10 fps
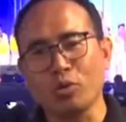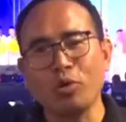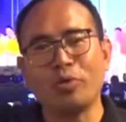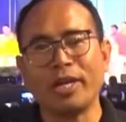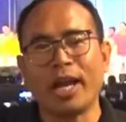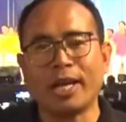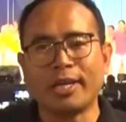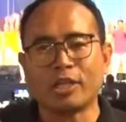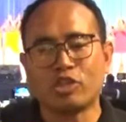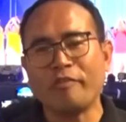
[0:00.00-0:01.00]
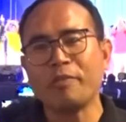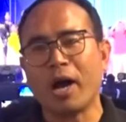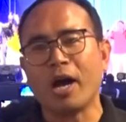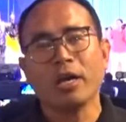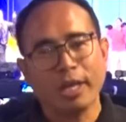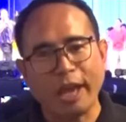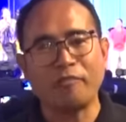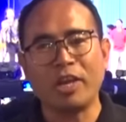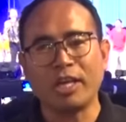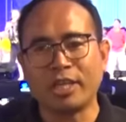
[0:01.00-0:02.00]
Shuru Gurina Yate Sovima
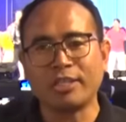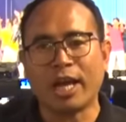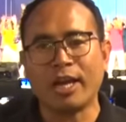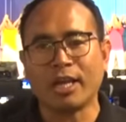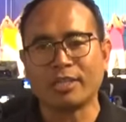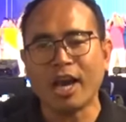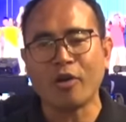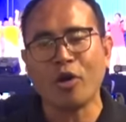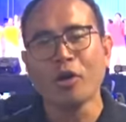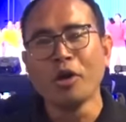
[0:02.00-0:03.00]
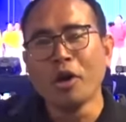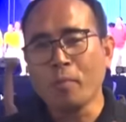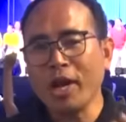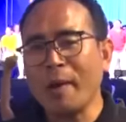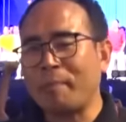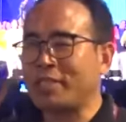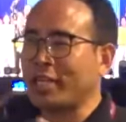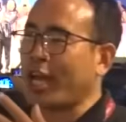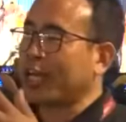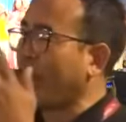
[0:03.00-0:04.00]
Game Village Jaina Zero. When I pitch
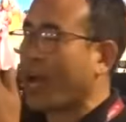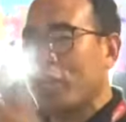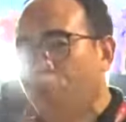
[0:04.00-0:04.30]
the